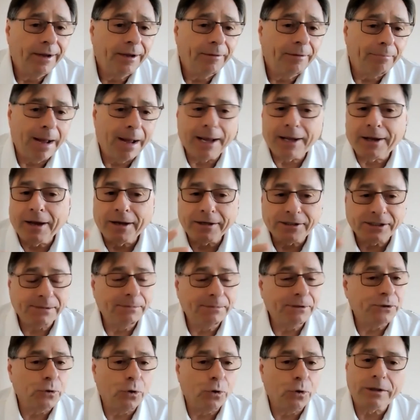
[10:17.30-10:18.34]
My
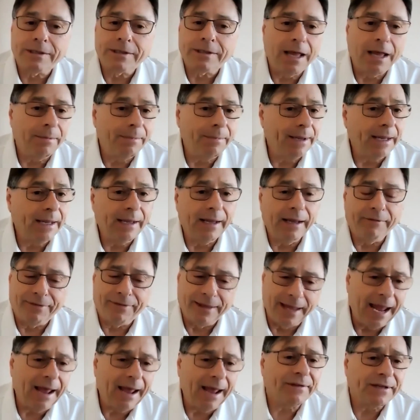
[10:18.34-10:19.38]
customers all tell me if
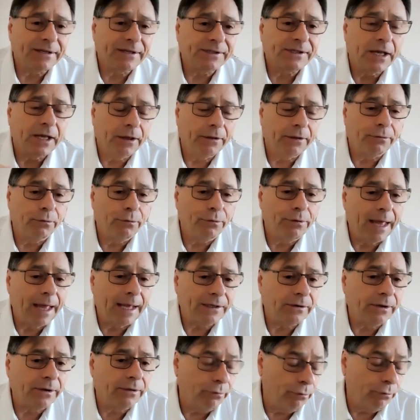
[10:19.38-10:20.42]
they have to sell through
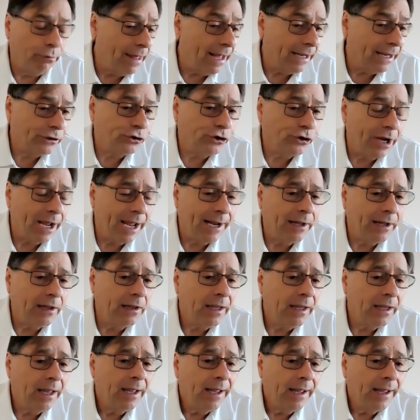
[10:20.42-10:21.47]
that
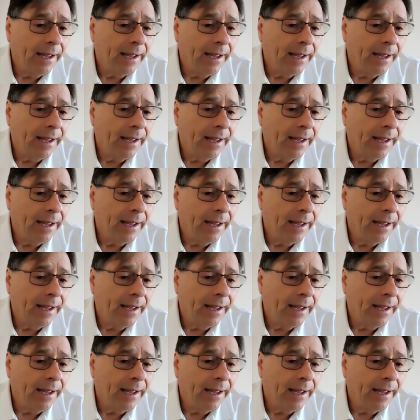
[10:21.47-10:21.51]
channel,